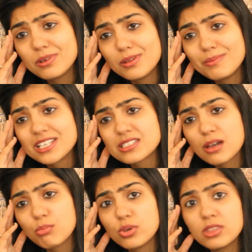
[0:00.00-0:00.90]
people
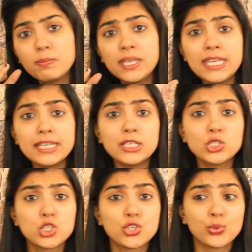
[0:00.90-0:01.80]
mess up with
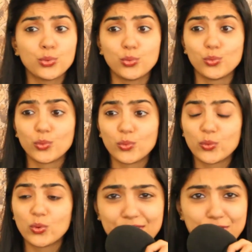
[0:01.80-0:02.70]
Pikachu?
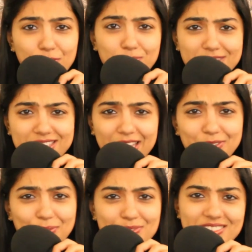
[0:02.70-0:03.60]
He should be
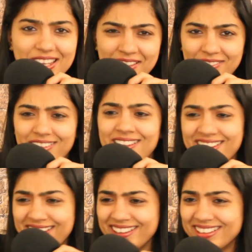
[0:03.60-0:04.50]
sent to jail.
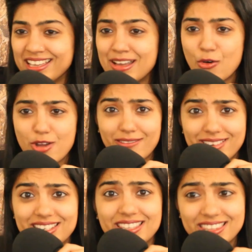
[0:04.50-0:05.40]

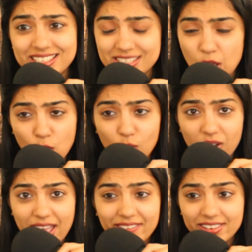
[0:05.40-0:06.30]
Whoever did
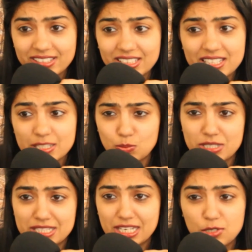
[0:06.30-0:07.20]

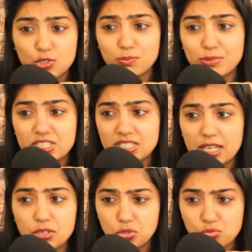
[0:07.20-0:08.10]
this mistake should be
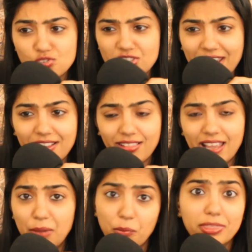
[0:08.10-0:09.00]
sent to
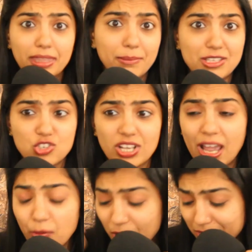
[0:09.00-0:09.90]
jail. I want them in
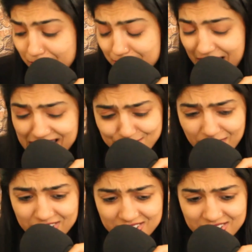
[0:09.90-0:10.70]
jail. I want them behind